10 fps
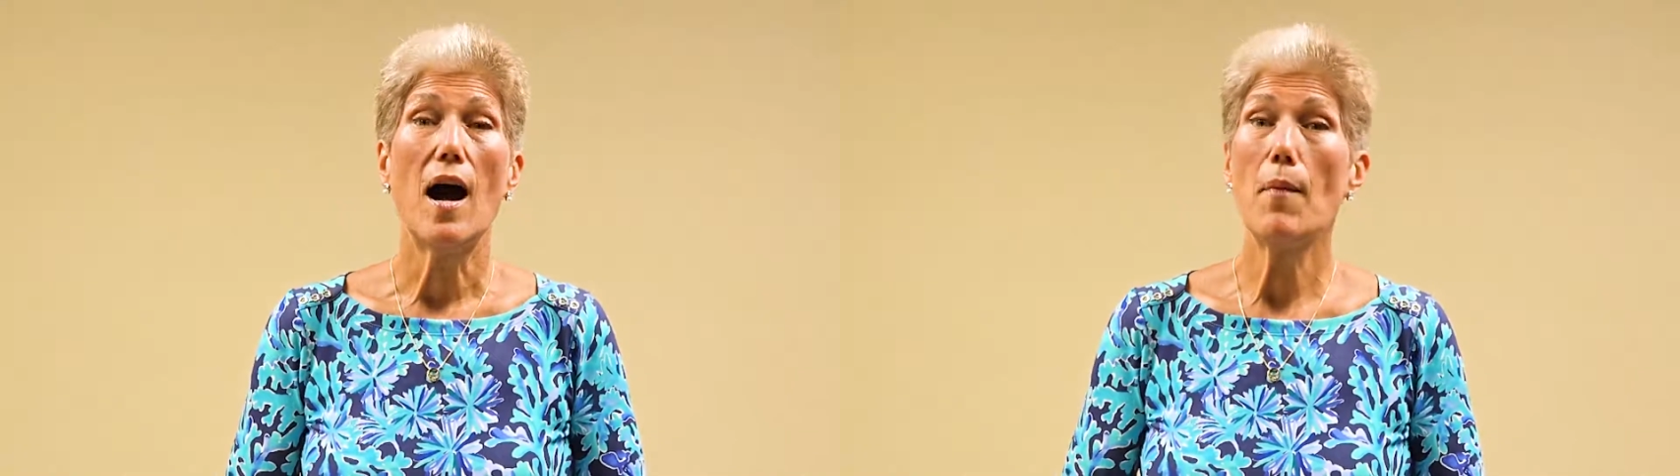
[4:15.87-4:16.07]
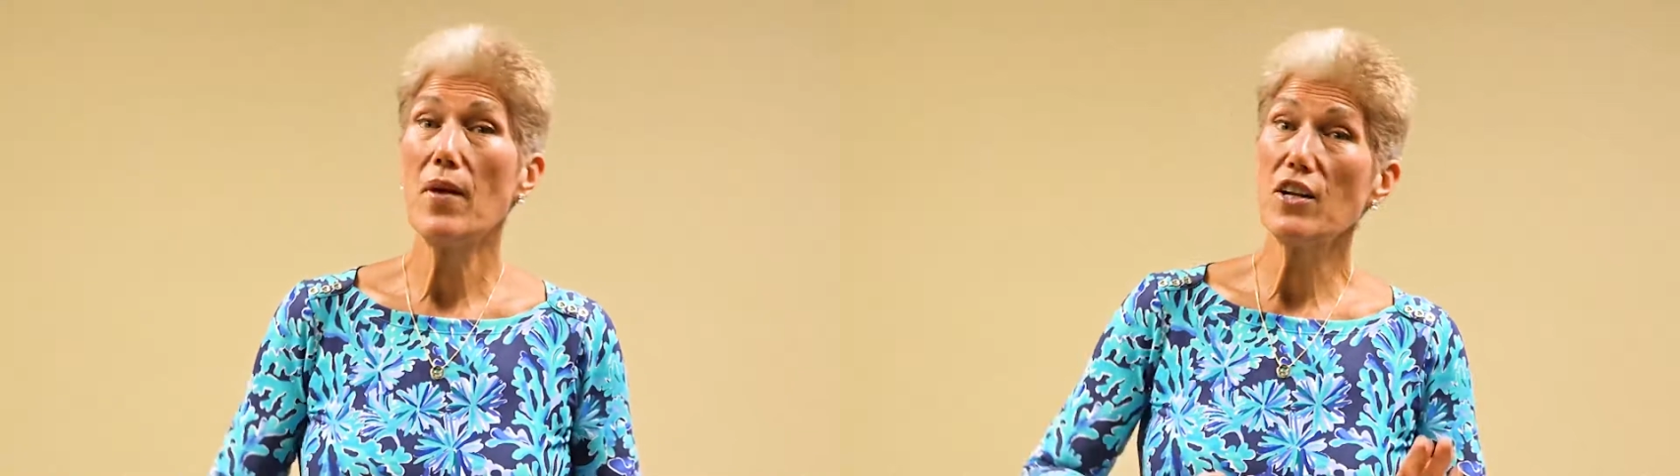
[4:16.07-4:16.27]

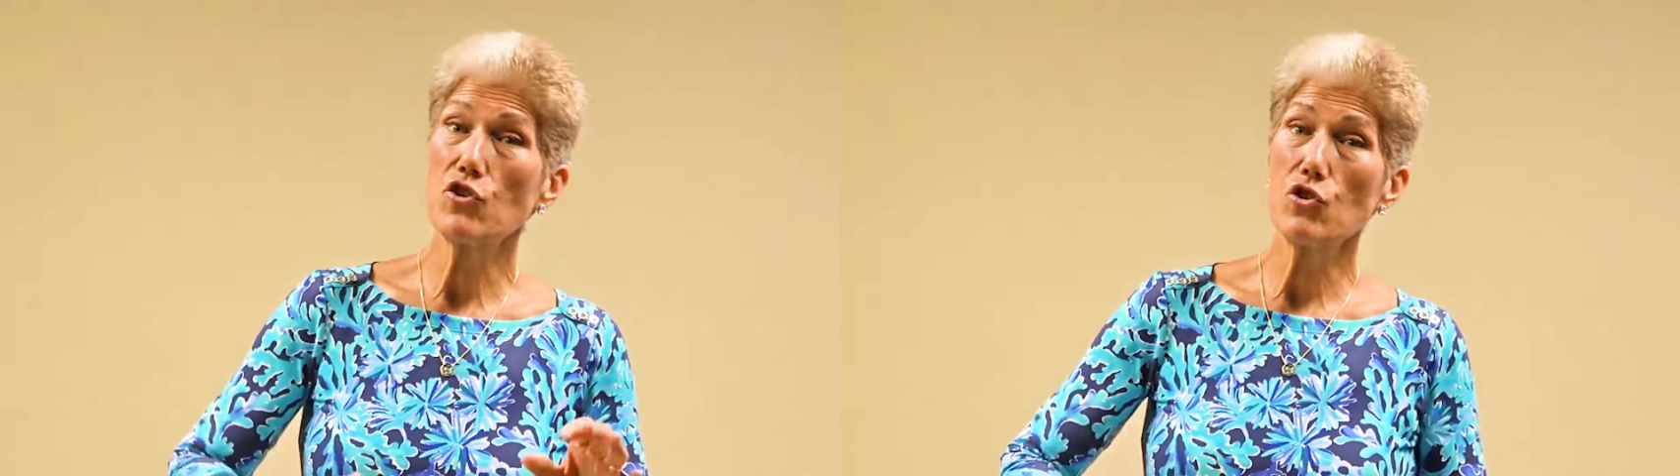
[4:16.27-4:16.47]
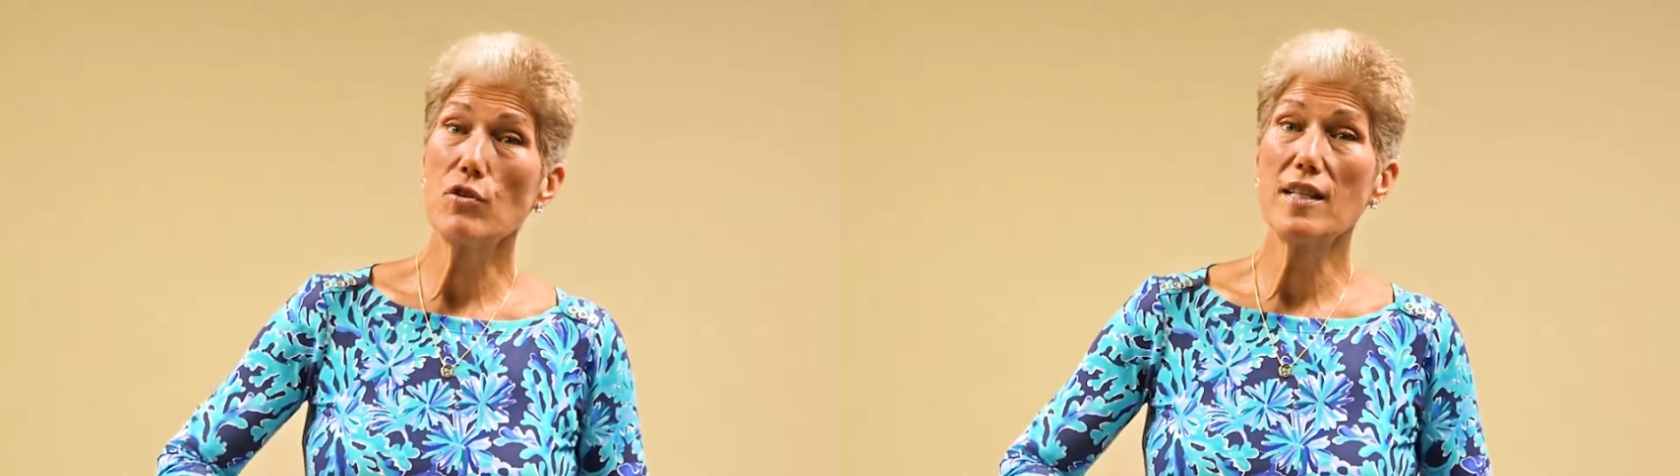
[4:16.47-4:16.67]
I'm not
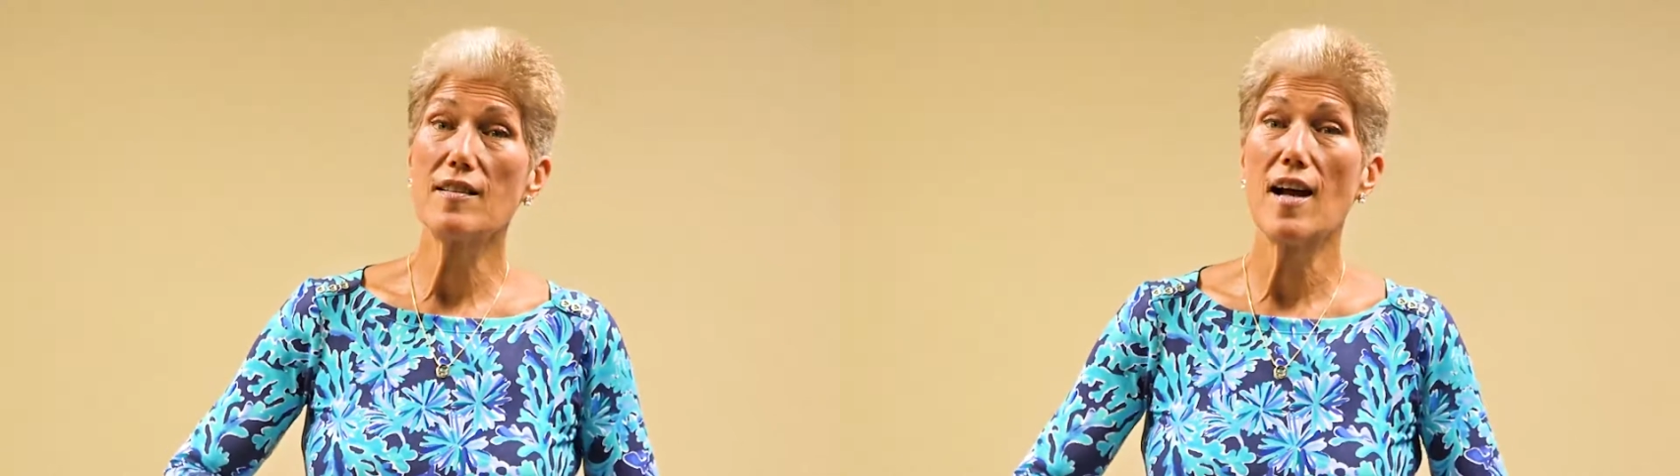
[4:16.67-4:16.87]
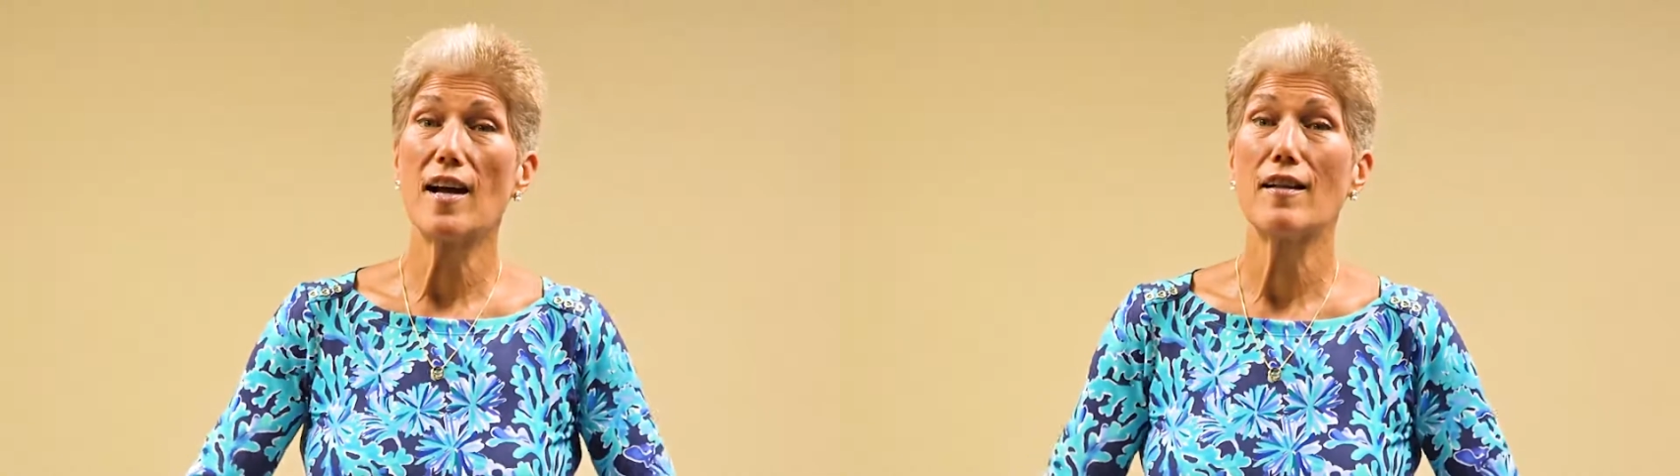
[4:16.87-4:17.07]
sure
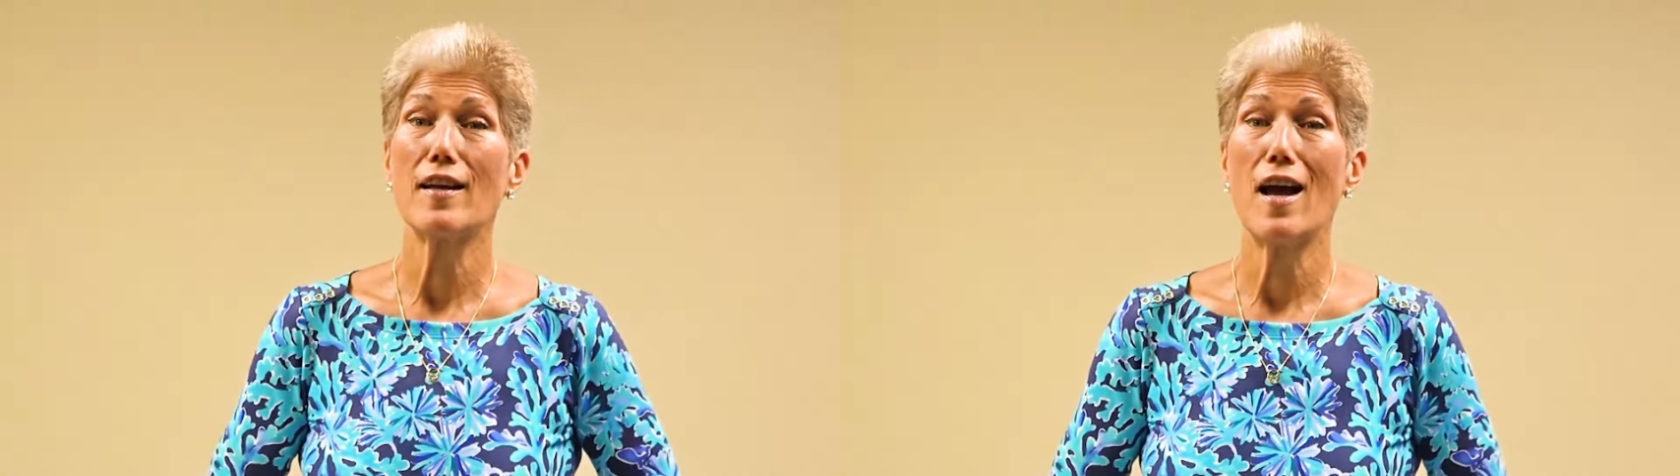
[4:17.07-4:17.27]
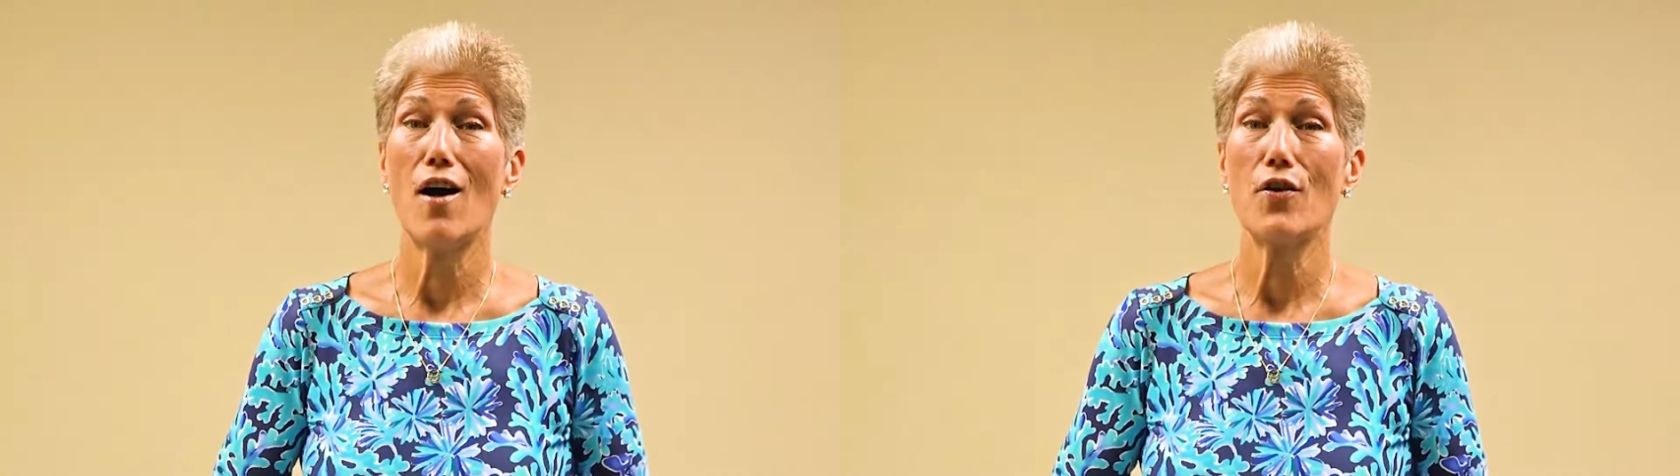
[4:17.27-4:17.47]

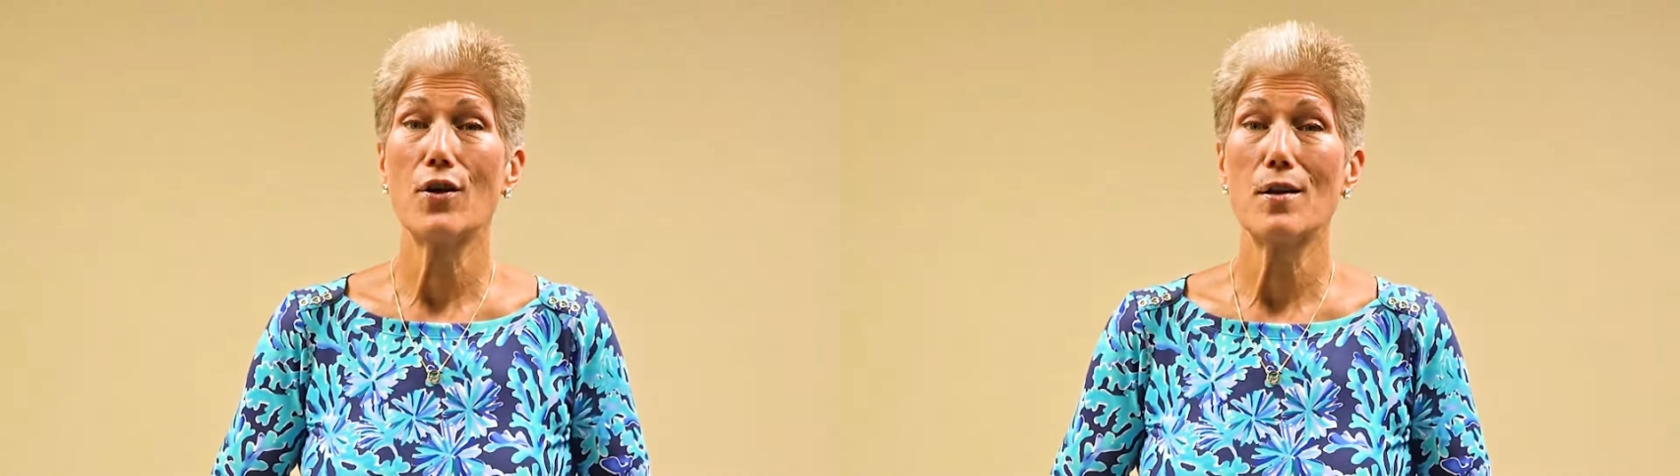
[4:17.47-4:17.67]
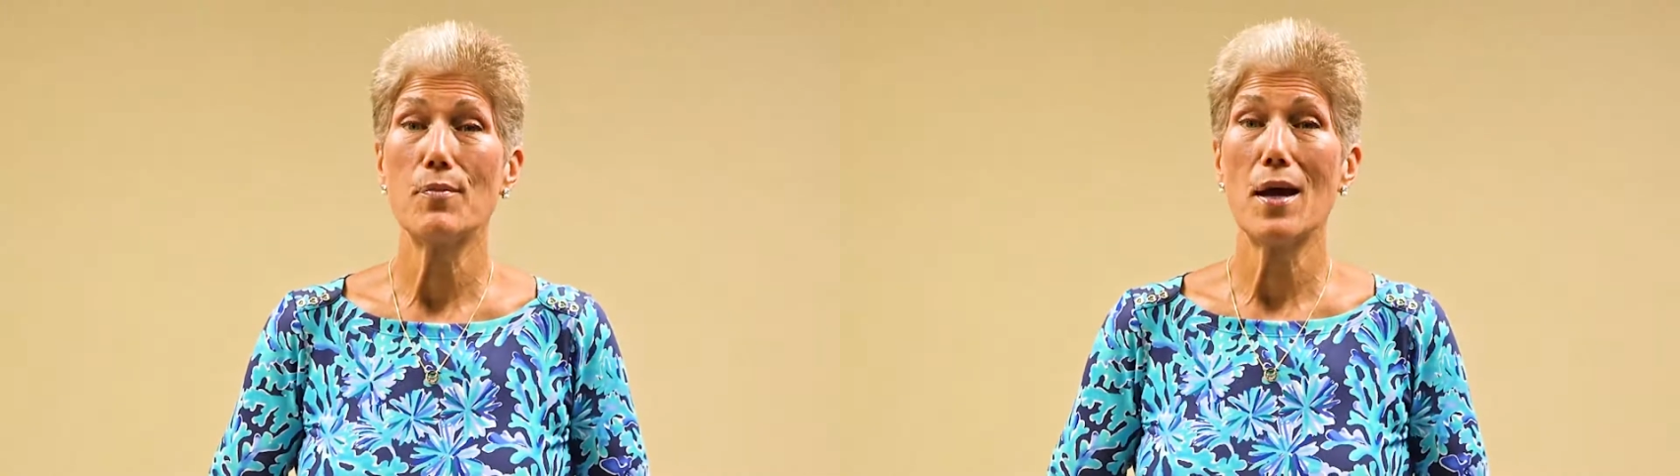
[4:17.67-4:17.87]
exactly how they're
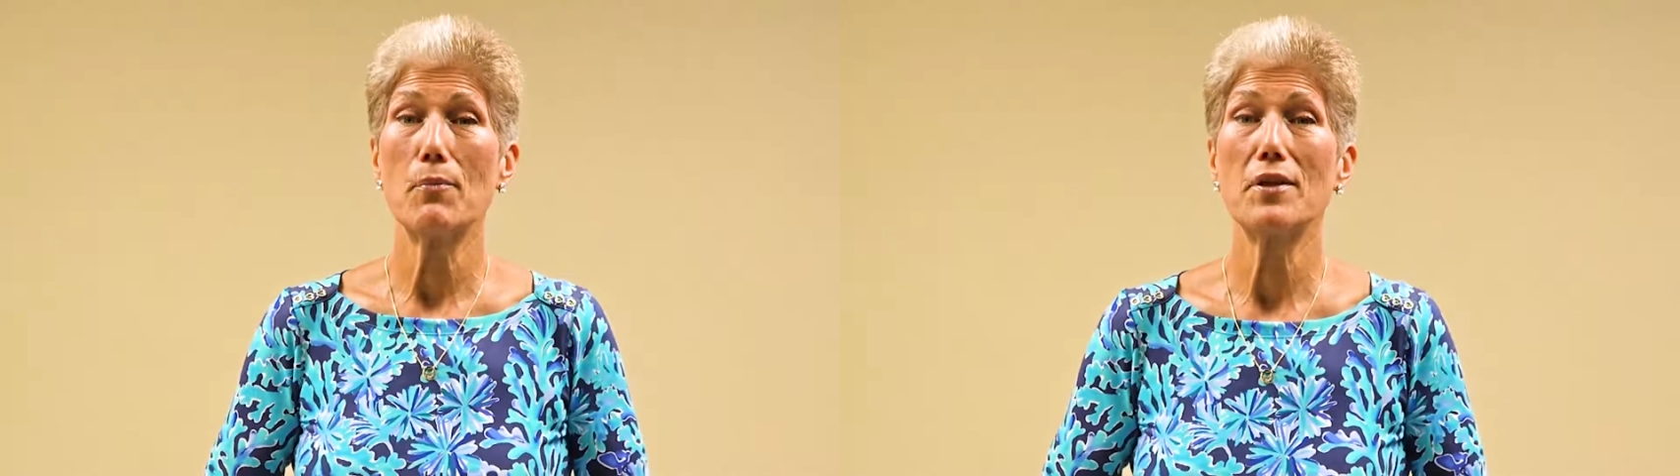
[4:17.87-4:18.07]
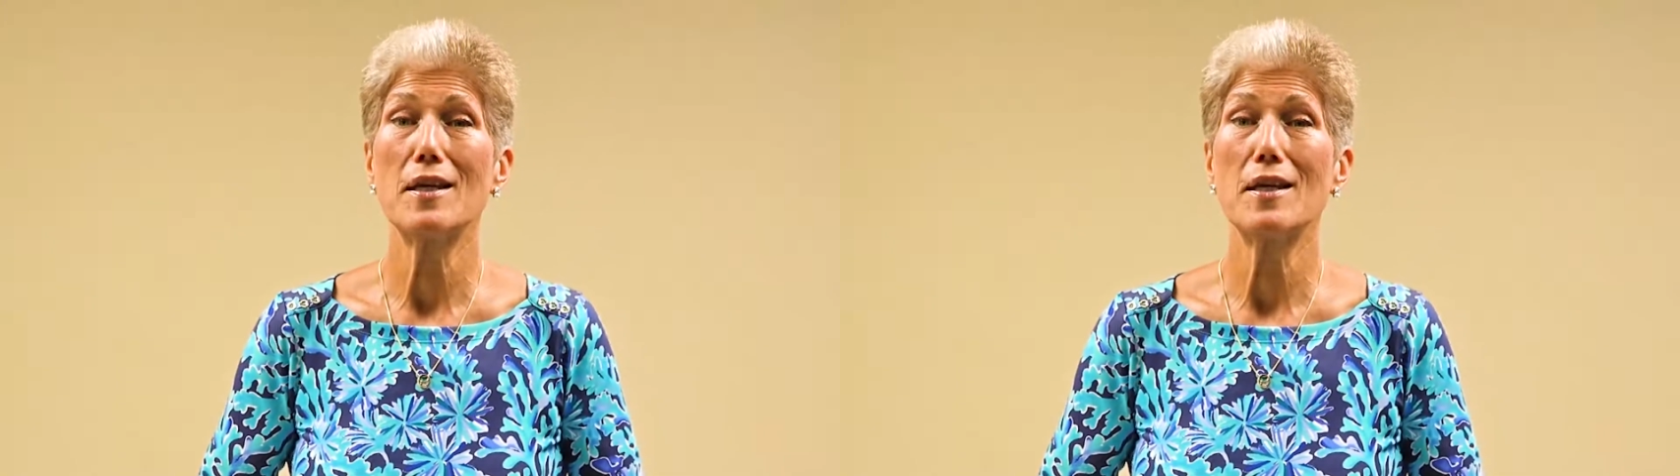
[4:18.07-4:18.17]
going to be able